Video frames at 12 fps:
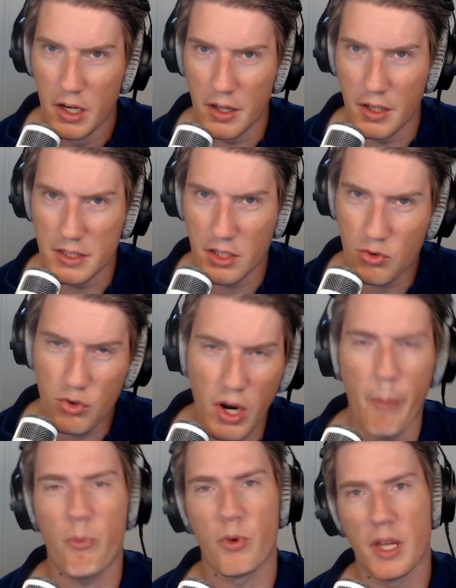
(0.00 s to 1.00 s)
And there's a
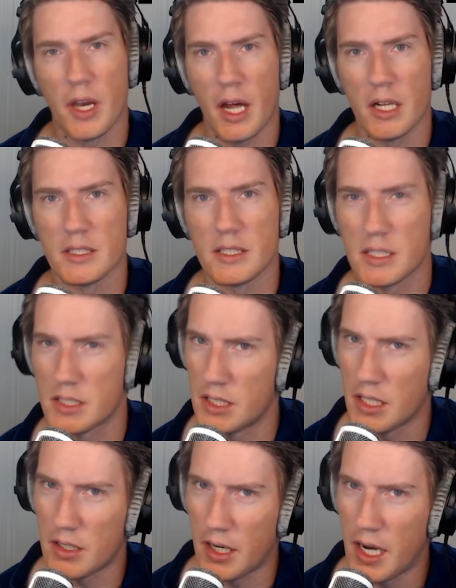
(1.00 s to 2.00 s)
trap with analysis, and
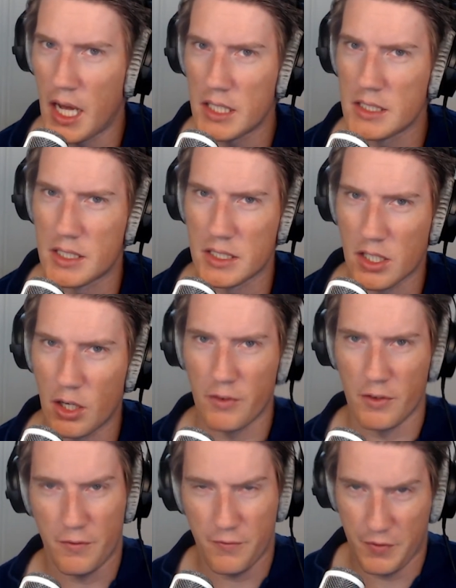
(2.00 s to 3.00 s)
that analysis can
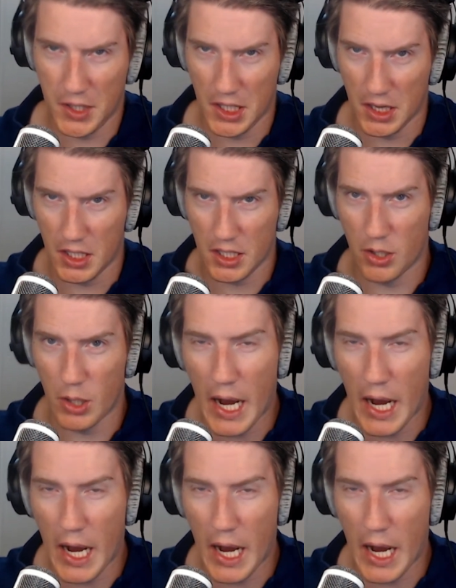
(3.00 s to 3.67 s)
often feel like you're